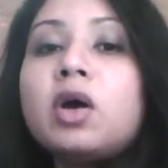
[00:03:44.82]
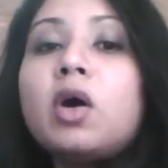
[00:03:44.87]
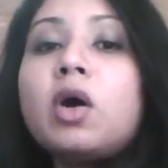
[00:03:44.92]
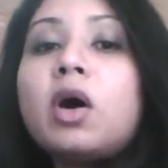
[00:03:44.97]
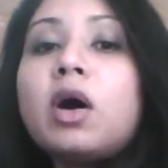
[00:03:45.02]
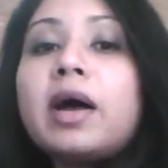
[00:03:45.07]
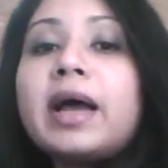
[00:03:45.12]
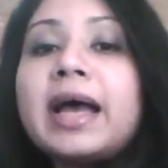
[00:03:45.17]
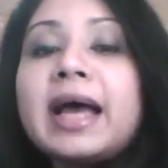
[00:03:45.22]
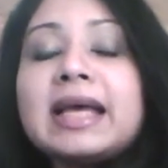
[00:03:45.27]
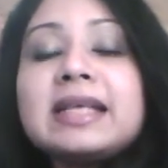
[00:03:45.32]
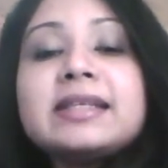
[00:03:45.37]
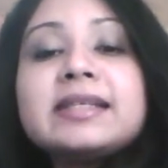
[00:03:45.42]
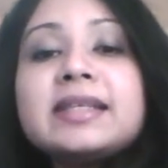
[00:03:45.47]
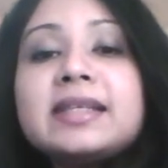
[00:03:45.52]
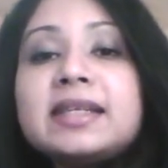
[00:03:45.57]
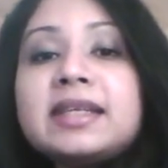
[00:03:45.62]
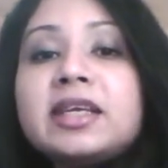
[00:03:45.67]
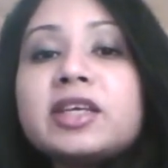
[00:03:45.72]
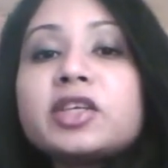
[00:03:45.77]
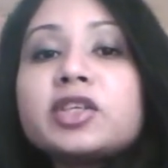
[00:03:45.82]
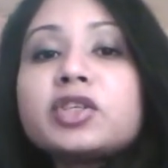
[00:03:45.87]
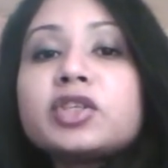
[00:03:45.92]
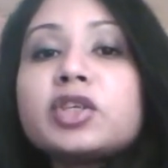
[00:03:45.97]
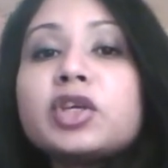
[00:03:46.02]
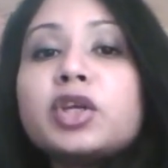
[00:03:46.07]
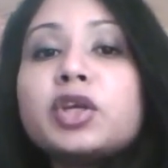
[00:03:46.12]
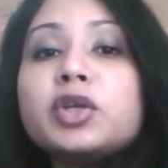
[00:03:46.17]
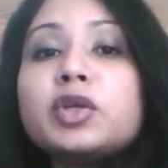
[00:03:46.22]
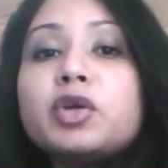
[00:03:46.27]
as it is,
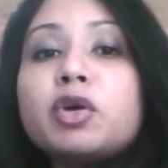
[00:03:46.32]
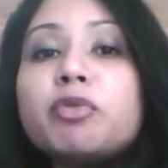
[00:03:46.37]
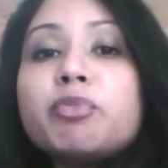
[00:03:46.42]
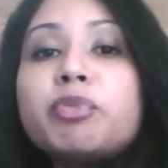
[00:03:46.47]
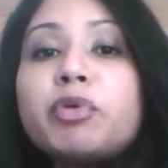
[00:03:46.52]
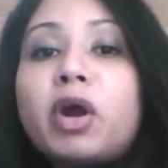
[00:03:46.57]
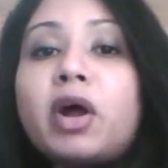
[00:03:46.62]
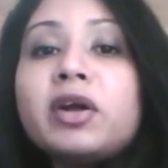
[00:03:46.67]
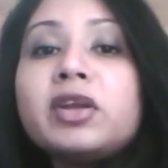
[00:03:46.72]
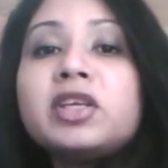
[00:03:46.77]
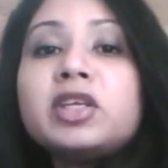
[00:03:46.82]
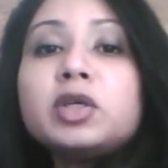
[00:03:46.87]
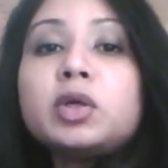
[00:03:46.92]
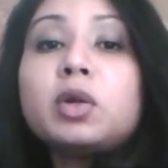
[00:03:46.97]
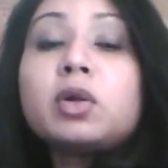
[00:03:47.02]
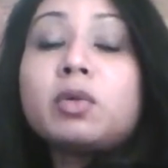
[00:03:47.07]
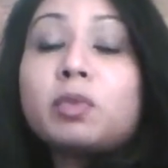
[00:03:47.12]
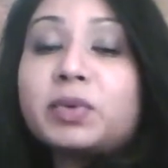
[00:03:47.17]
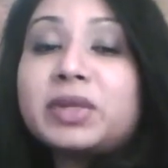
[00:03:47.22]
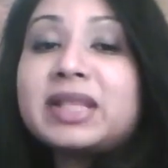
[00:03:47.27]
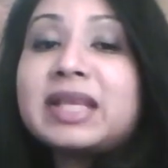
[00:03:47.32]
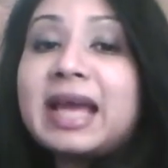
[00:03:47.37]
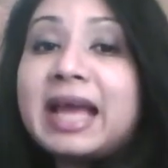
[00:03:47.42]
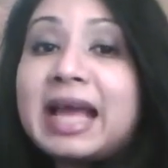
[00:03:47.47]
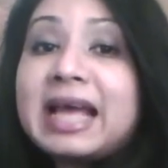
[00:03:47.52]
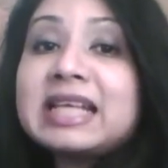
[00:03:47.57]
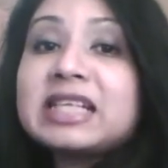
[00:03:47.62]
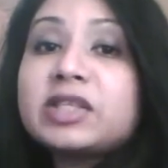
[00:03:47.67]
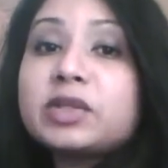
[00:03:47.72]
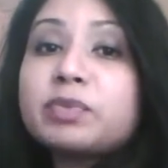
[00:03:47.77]
your bronchiole with
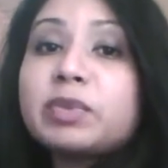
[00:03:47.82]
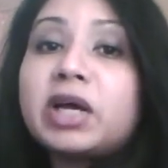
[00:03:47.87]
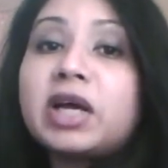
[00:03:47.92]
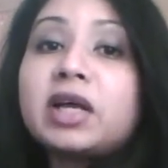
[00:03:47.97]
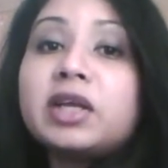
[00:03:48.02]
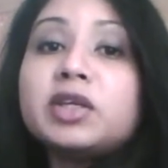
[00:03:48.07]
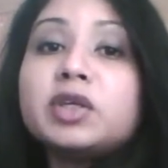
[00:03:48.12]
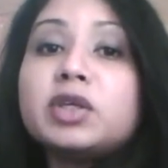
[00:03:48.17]
asthma,